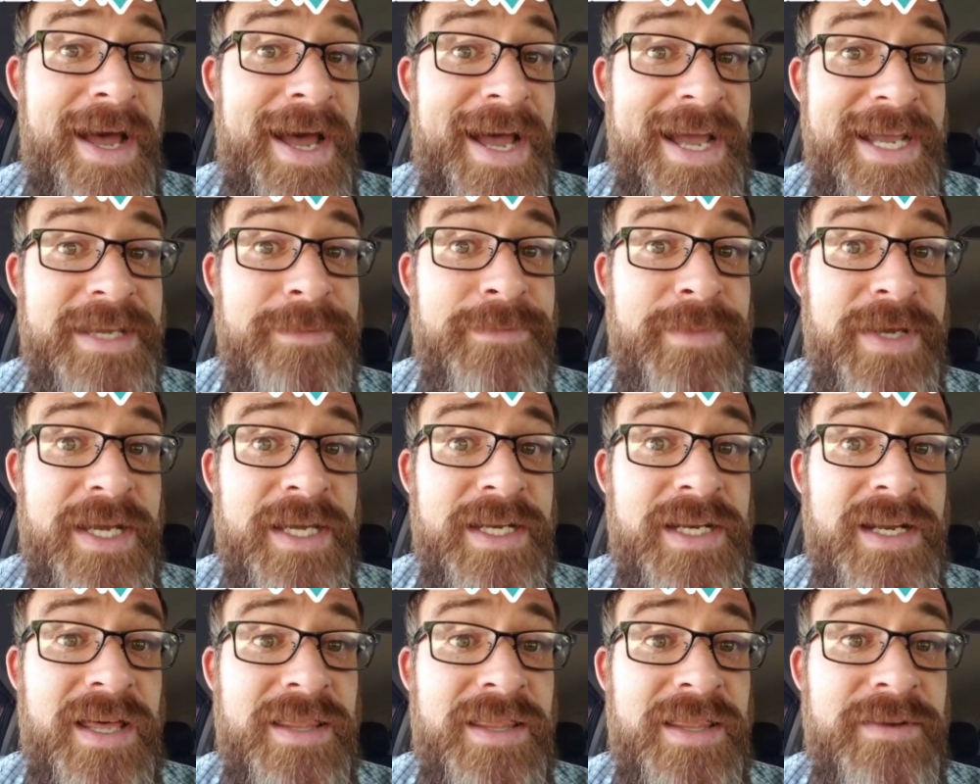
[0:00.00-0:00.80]
I can
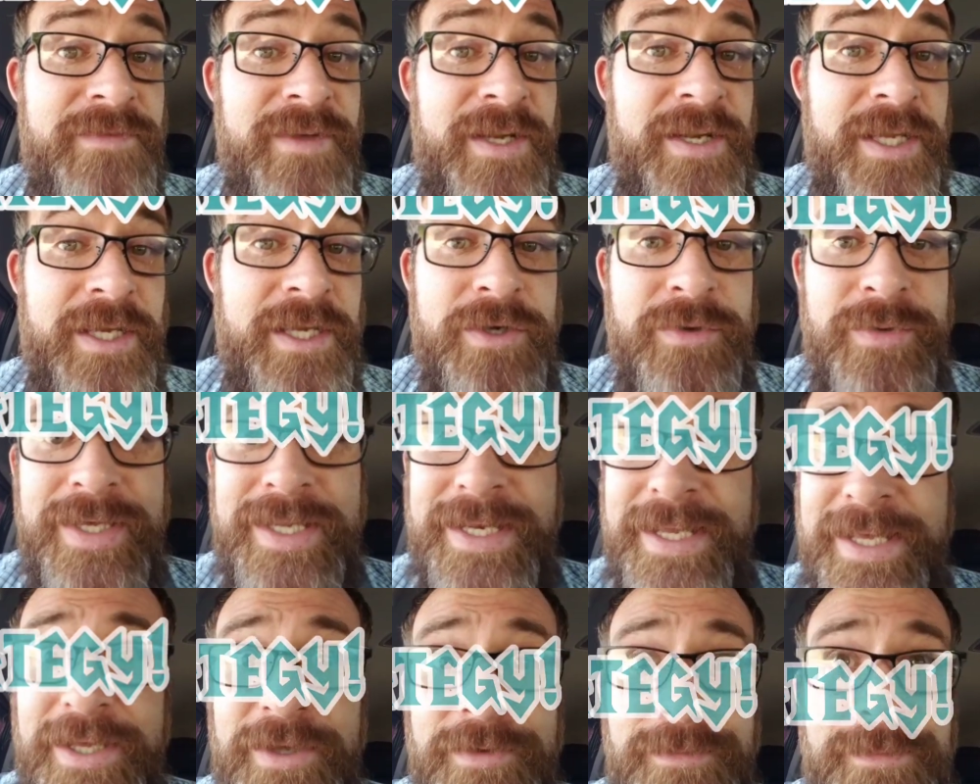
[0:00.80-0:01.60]
make another video
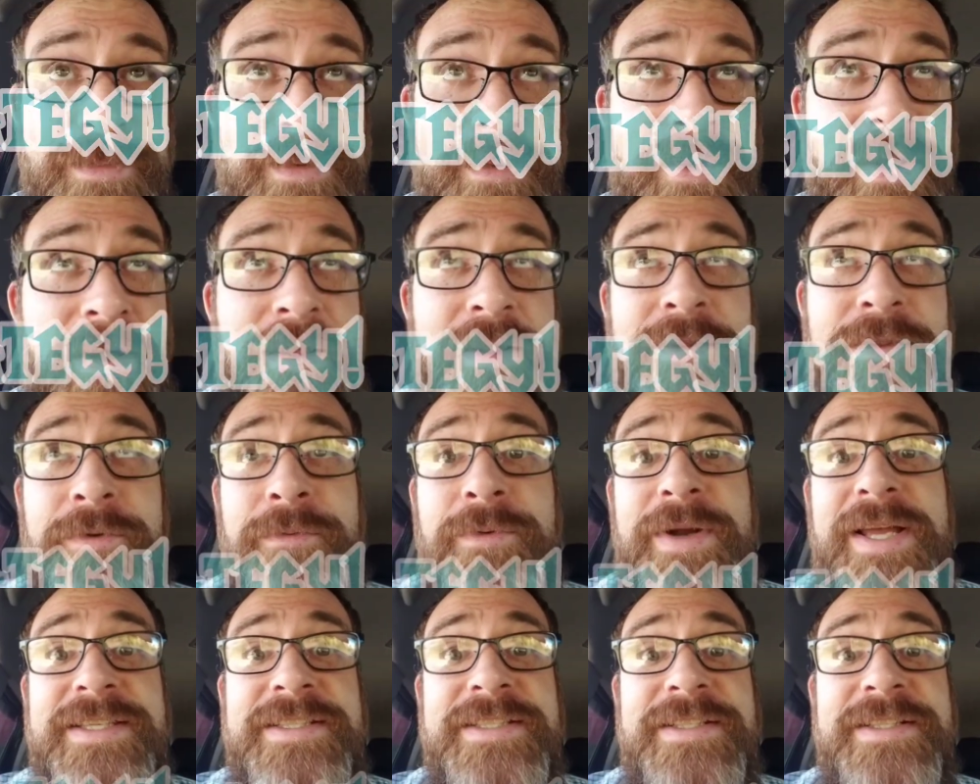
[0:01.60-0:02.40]
and help
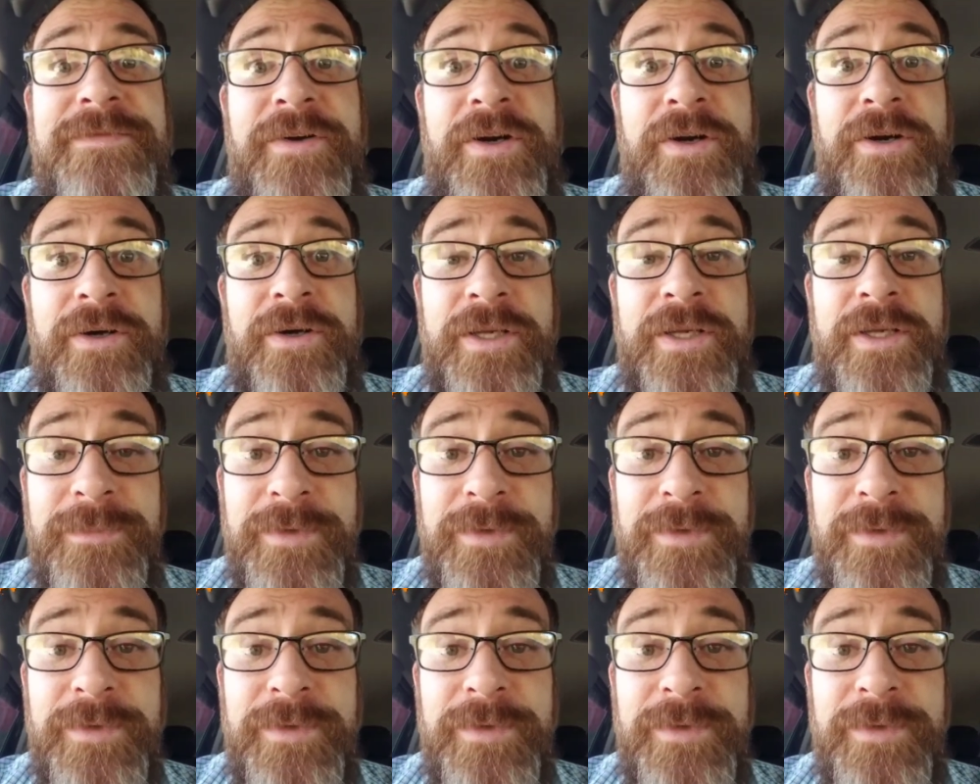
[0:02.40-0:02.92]
the rest of our